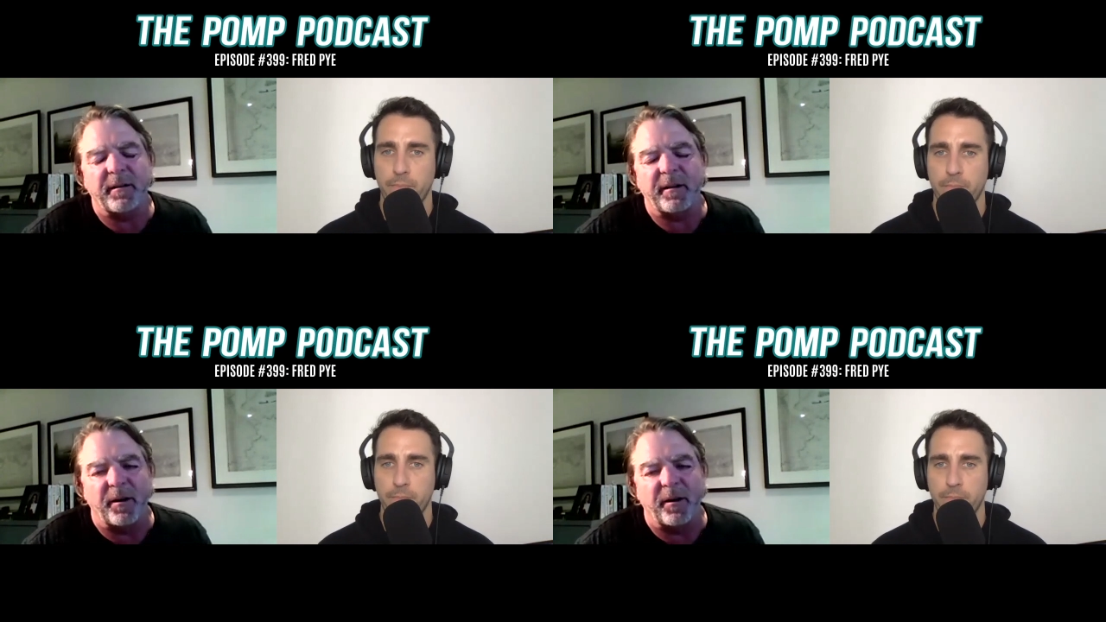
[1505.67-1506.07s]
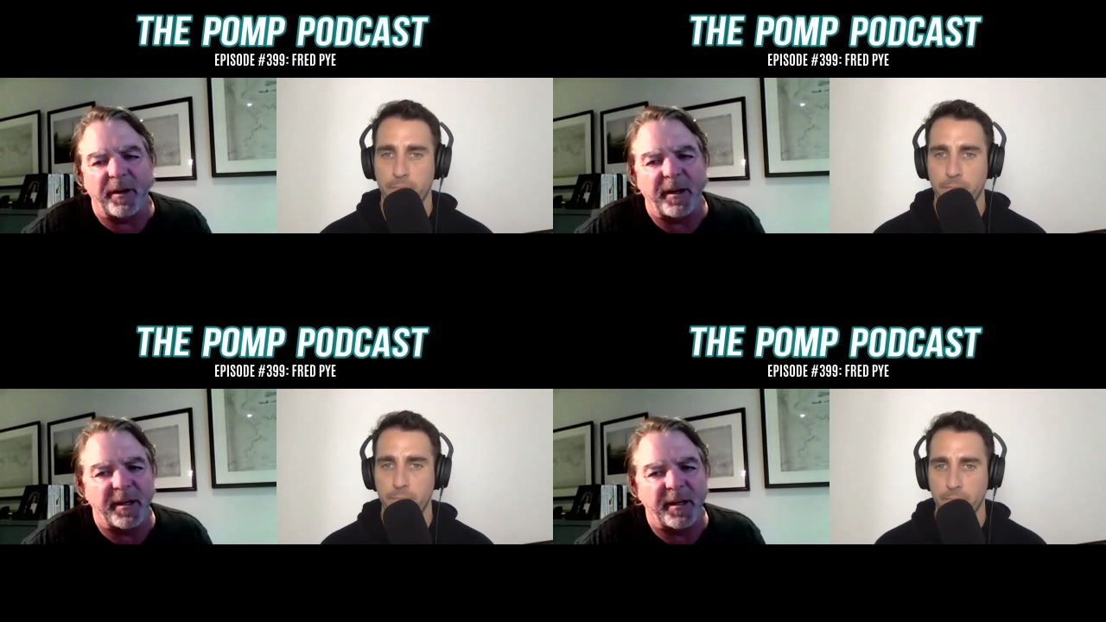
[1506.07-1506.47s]
Speaker 1: you know,
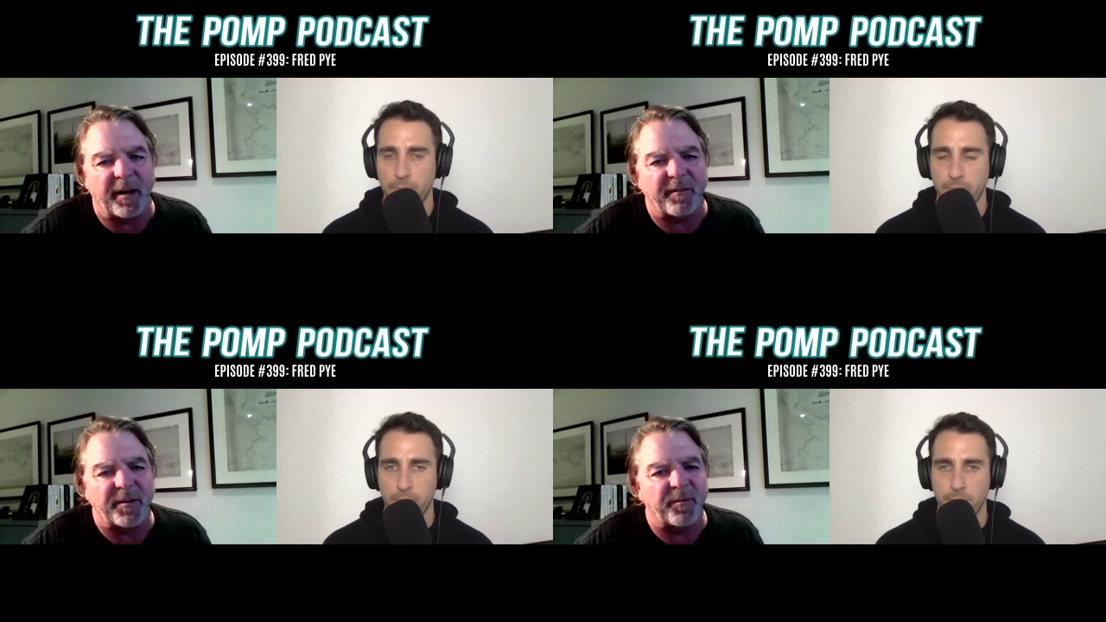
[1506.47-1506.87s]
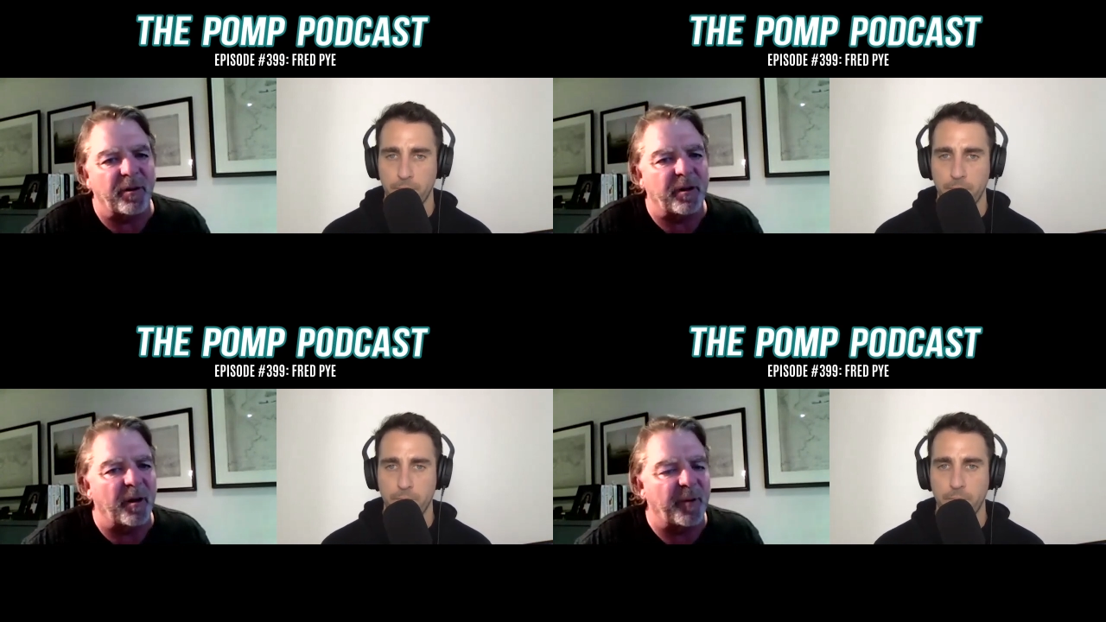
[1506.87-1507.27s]
ETFs
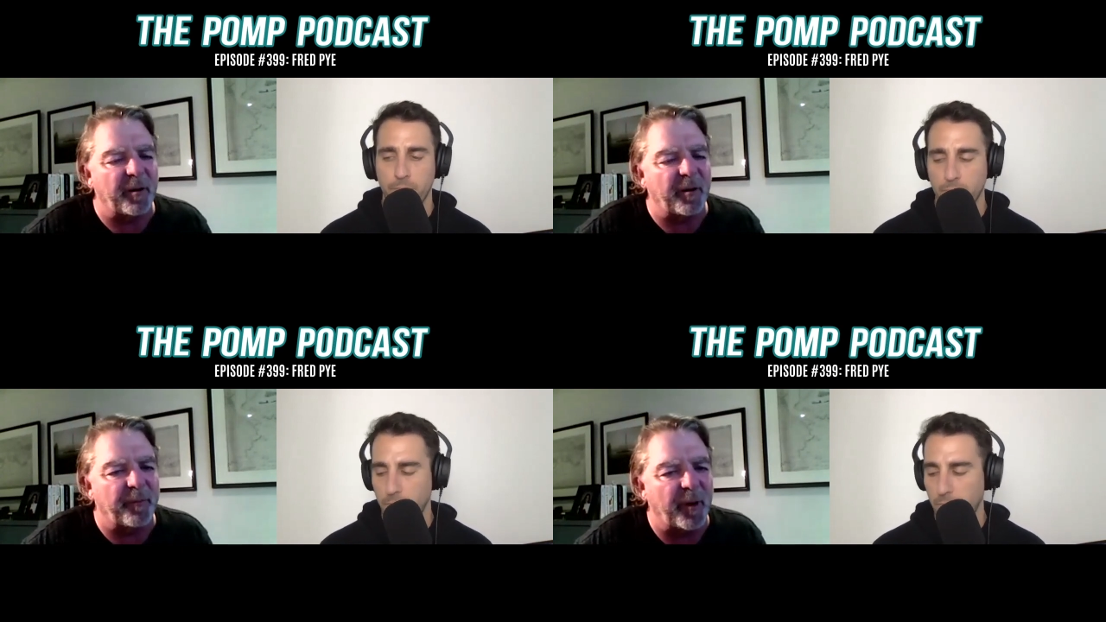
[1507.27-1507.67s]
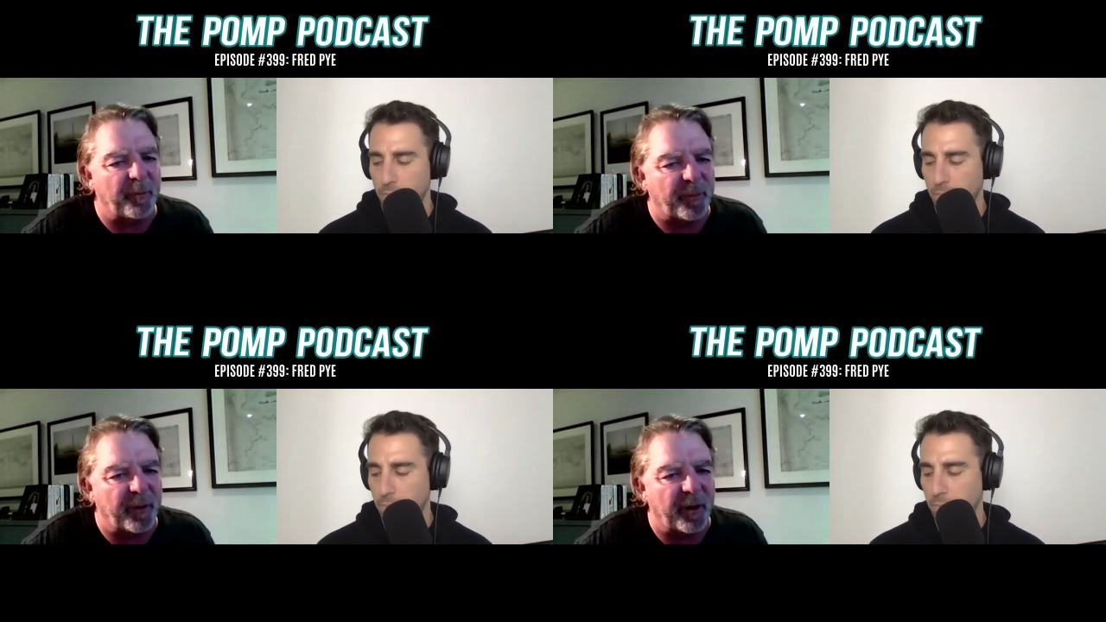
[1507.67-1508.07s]
will come in
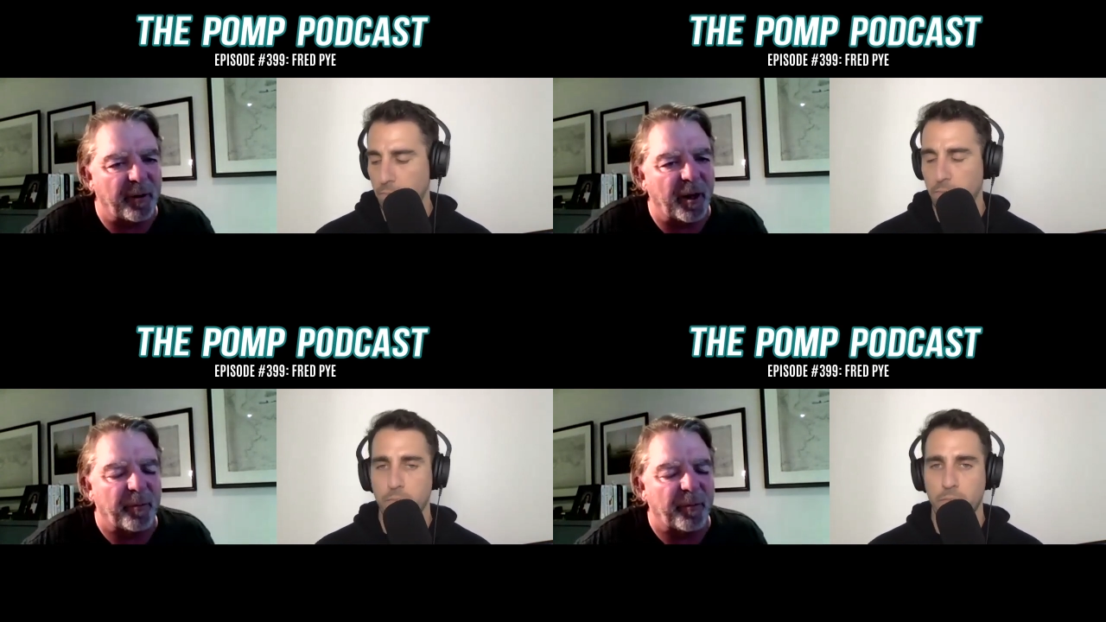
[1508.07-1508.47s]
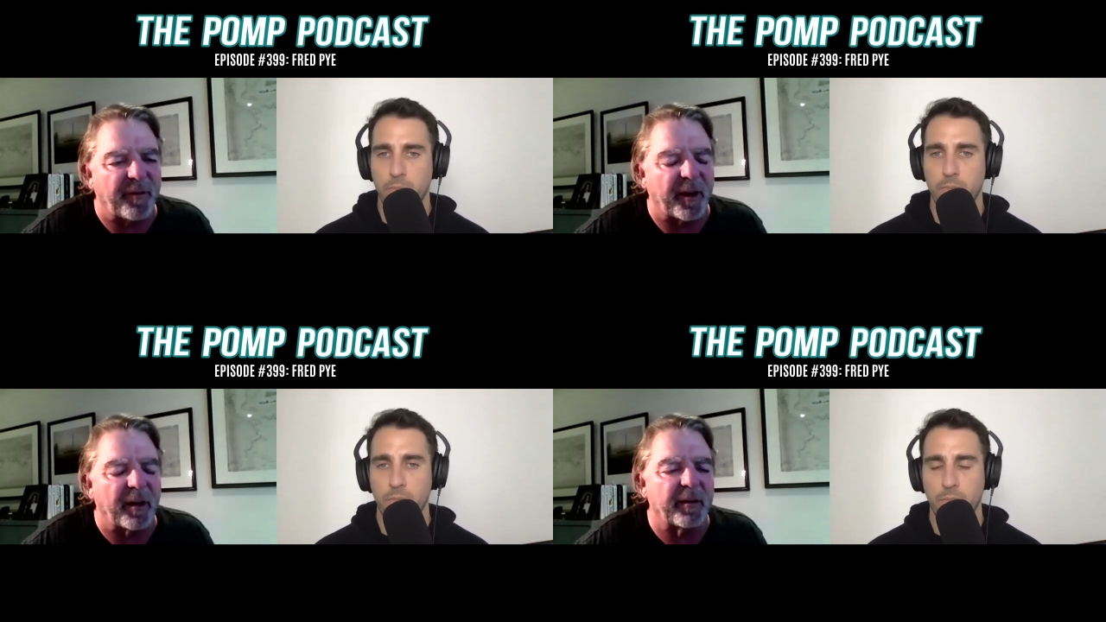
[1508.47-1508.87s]
and
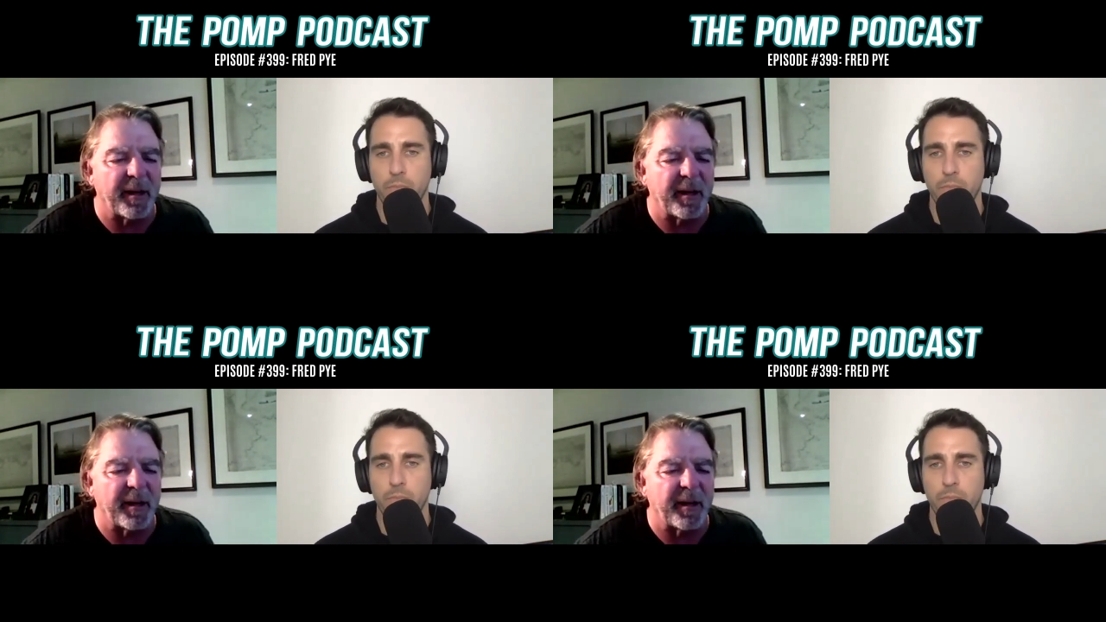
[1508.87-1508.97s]
prevail.